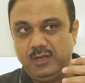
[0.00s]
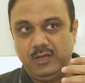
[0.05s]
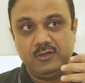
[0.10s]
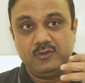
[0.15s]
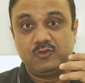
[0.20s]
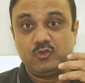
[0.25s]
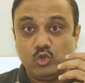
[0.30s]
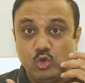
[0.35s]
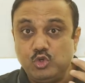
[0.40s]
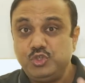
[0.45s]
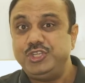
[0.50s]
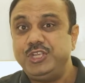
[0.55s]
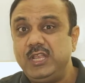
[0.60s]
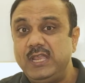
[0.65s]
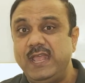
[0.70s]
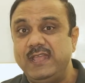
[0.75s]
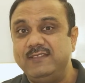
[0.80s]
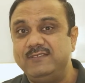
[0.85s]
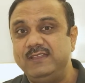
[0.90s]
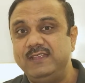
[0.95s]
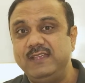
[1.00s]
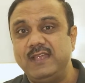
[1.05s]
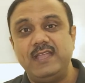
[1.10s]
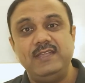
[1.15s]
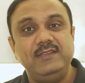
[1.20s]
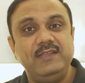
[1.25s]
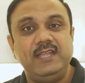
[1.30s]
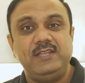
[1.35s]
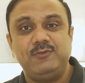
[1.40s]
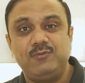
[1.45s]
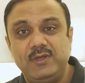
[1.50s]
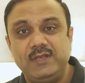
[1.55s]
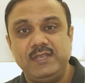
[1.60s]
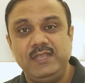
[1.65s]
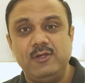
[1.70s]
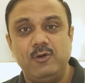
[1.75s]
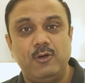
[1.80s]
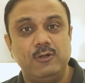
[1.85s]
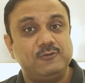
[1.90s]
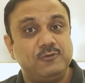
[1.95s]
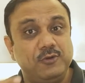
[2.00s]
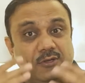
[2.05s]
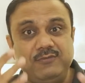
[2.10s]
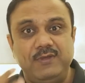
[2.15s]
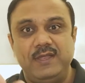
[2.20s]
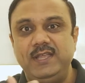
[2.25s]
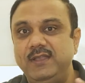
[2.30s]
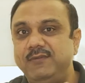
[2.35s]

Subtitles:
socializing and networking also is very